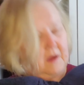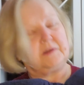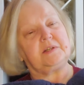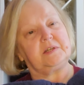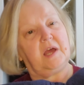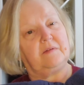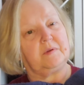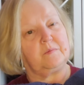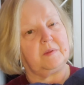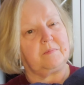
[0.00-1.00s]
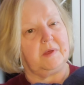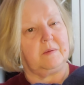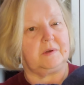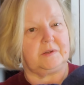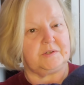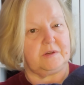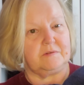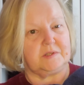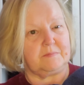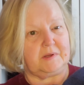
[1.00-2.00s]
I didn't have it with me when I
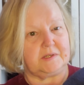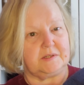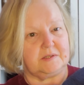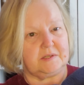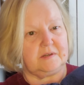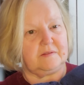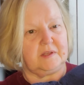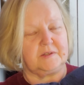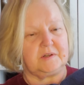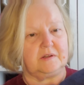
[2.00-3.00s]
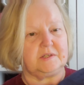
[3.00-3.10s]
chose the buttons, and I think I